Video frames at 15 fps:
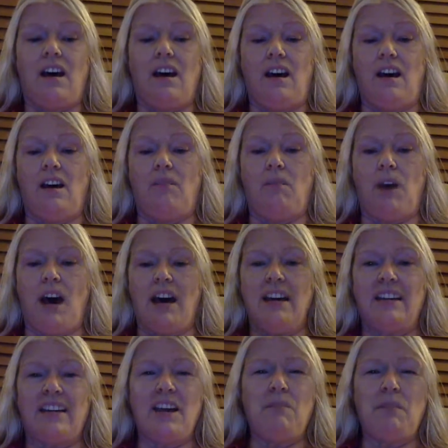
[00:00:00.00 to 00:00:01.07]

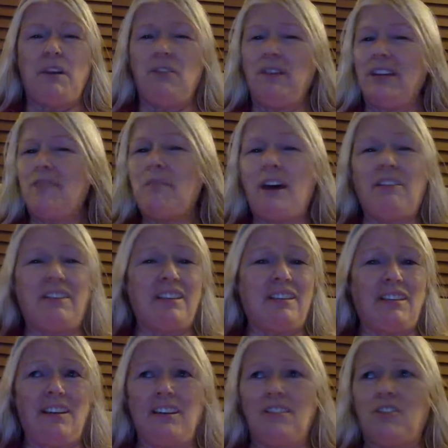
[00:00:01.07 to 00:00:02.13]
I kept hearing about
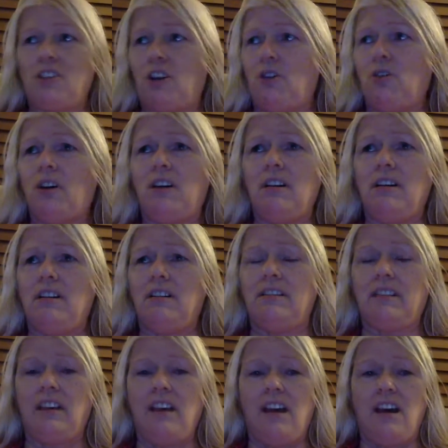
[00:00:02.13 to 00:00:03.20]
this little show called